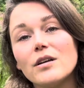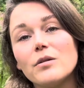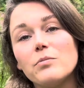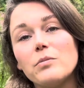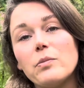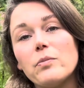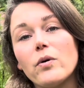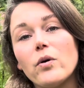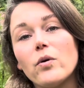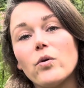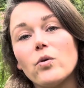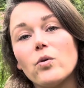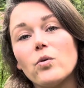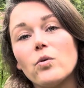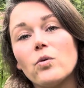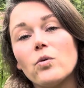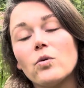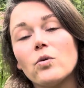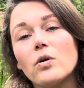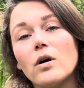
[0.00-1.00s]
people
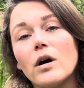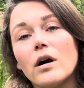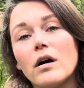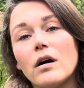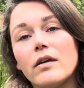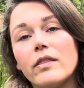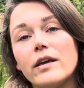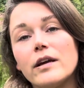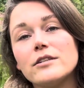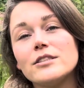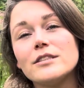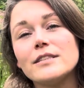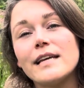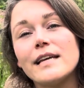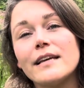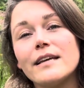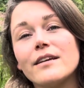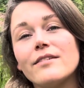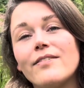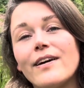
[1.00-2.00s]
who are there to
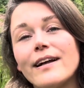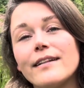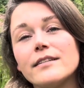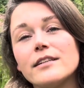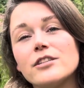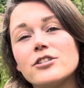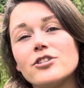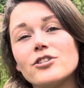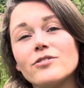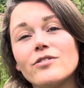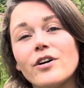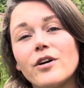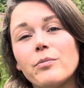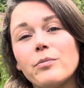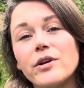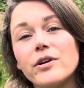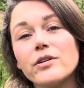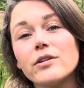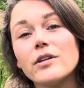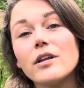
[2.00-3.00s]
take advantage of our
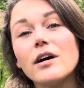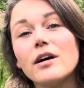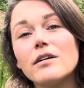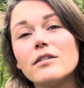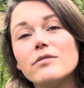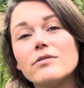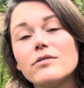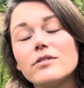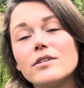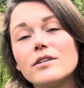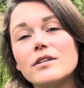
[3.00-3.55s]
pure love.